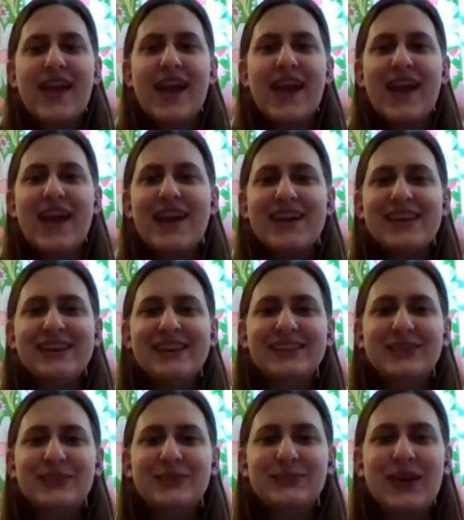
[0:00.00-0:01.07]
Hey,
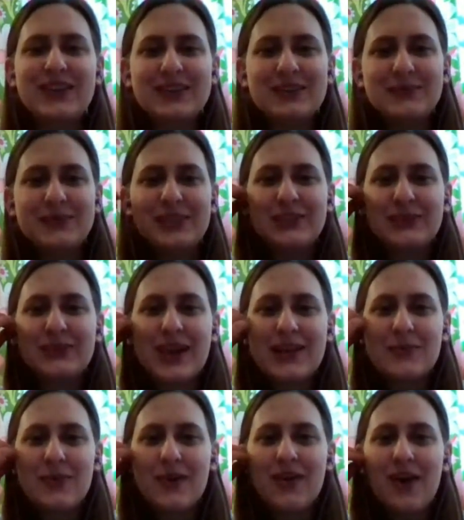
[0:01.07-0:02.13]
welcome to the
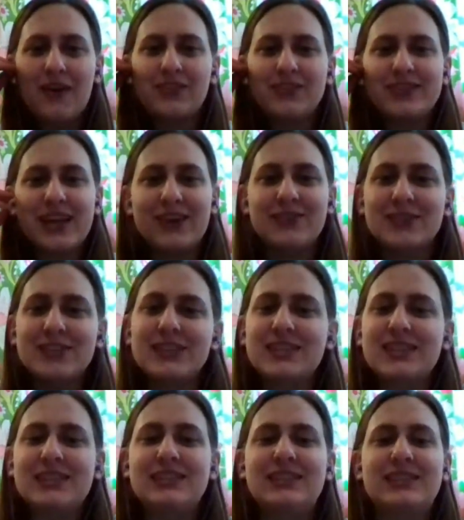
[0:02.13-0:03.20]
Writing Well office hours.
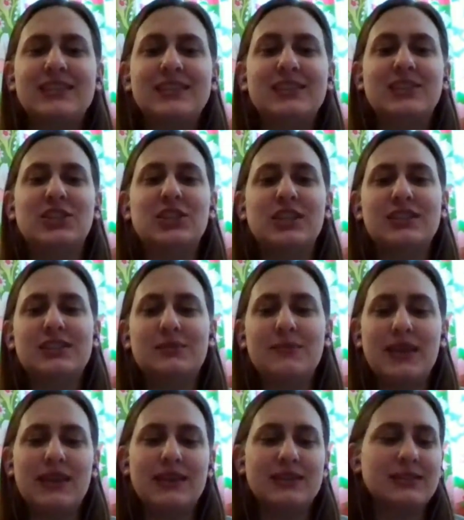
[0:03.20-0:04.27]
It's just
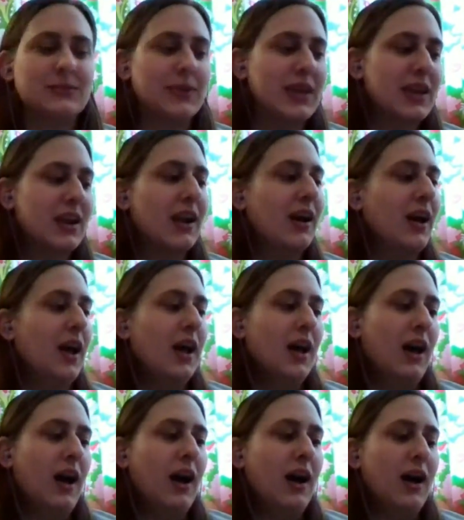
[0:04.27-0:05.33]
me this week.
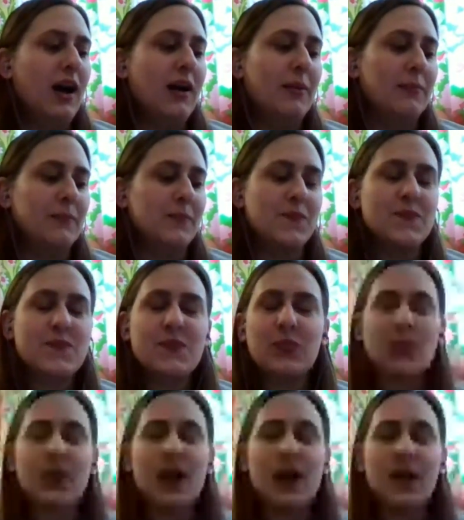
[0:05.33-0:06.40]
Um,
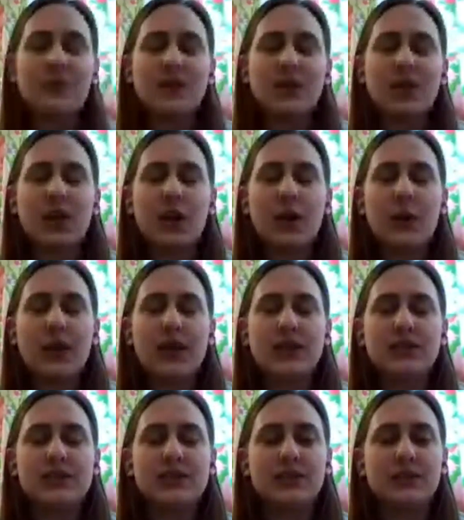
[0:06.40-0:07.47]
I'm going to go
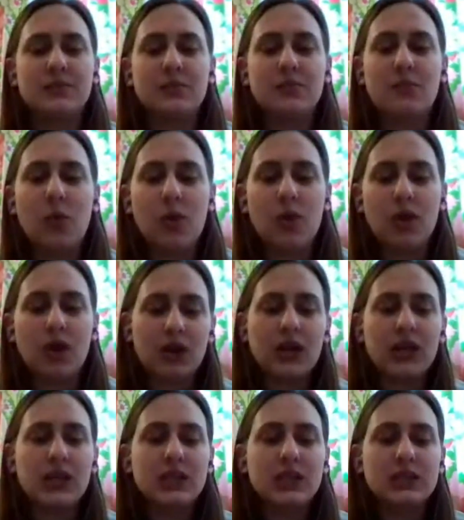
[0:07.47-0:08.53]
into
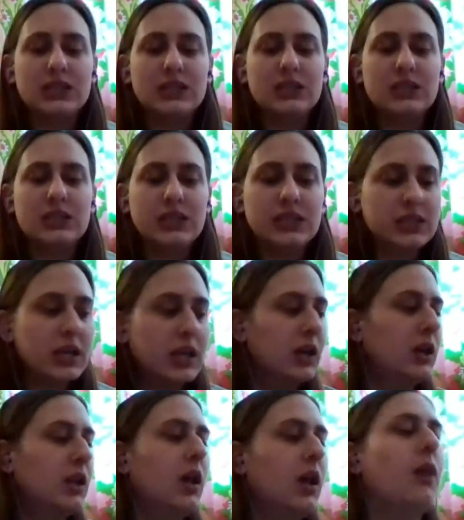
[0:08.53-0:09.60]
more
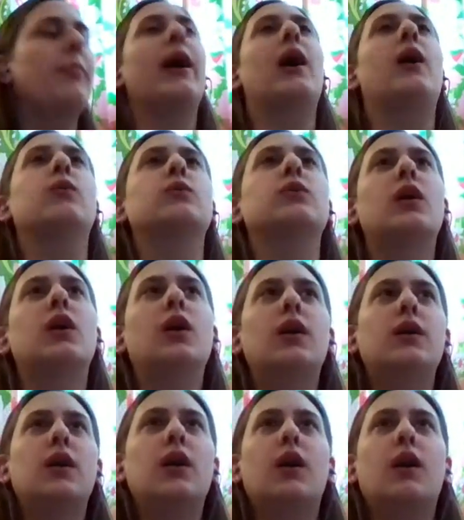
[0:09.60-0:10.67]
detail about
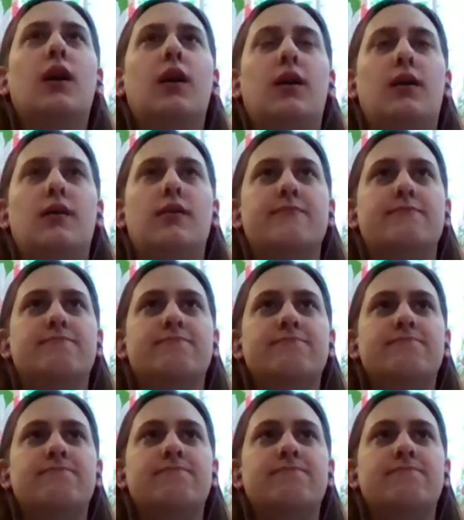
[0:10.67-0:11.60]
um,